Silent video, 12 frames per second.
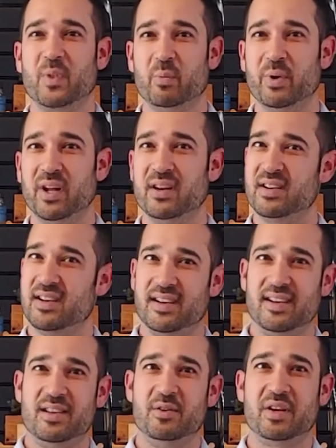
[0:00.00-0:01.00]
but
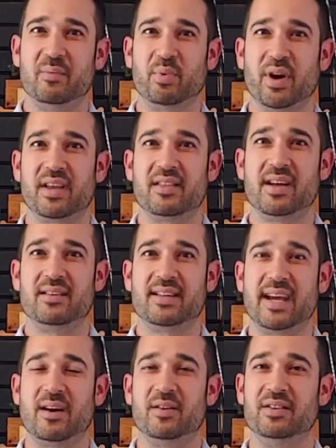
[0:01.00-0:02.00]
you can break that
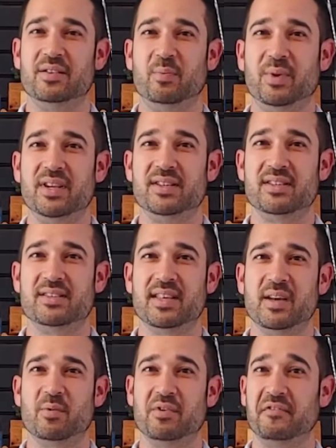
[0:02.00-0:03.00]
down into pieces
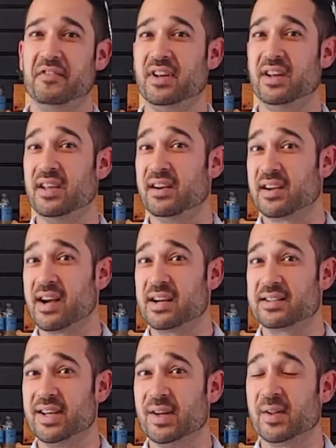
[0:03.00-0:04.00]
that will fit in a
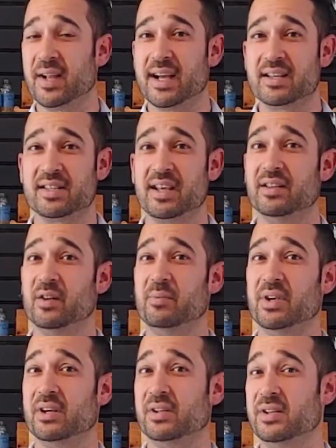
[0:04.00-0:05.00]
cocktail glass, and they'll be
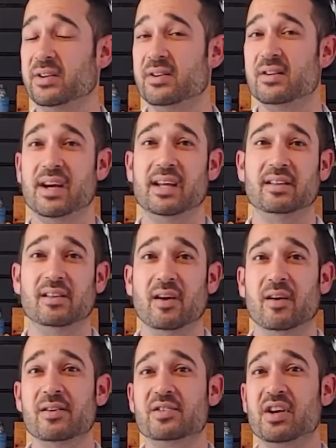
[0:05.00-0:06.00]
clear and
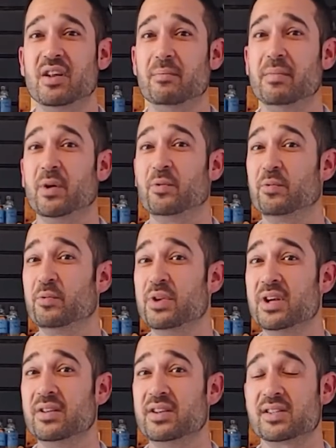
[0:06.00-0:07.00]
large and melt
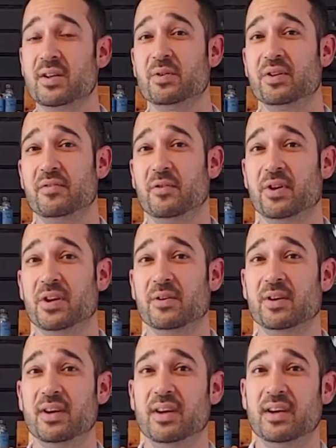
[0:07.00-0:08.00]
really slowly for you.
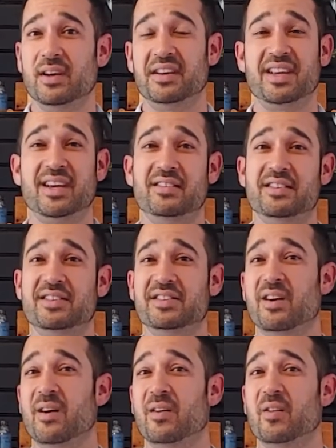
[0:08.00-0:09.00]
Again, this is
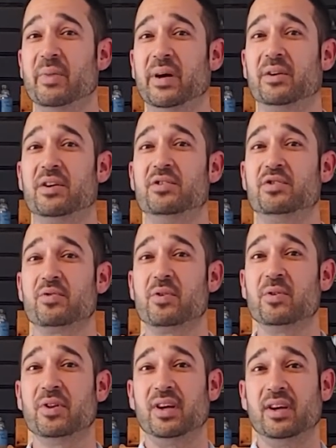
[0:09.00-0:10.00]
all about
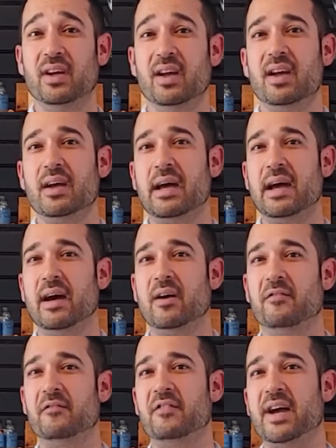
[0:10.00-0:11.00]
controlling
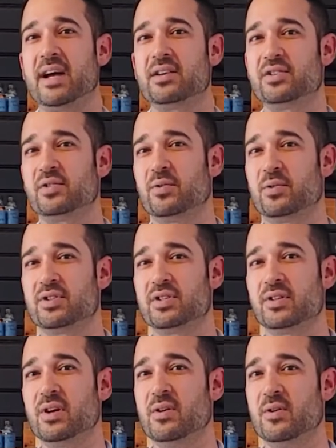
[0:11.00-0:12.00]
how fast or
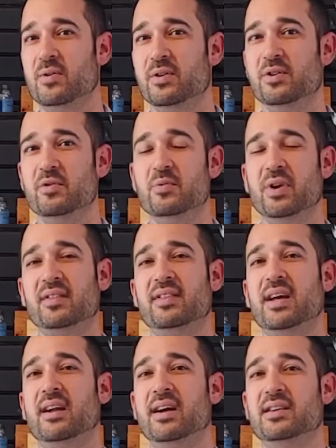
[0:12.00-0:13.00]
slow you want
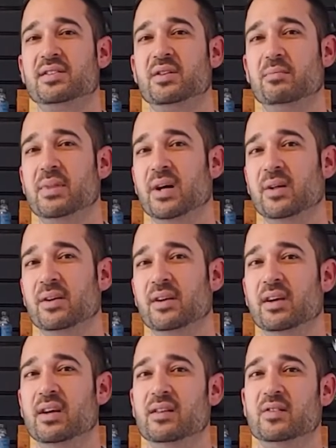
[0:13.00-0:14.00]
that ice to melt
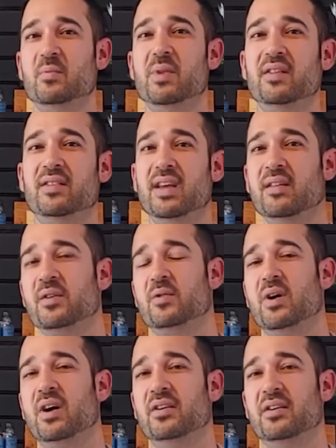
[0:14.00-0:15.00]
to maintain the
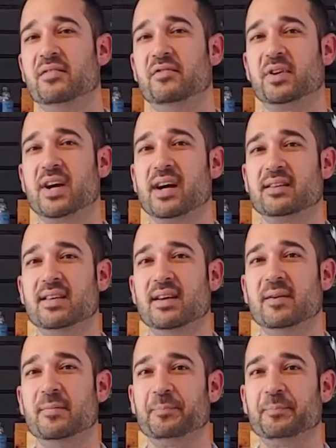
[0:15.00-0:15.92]
quality of your cocktail.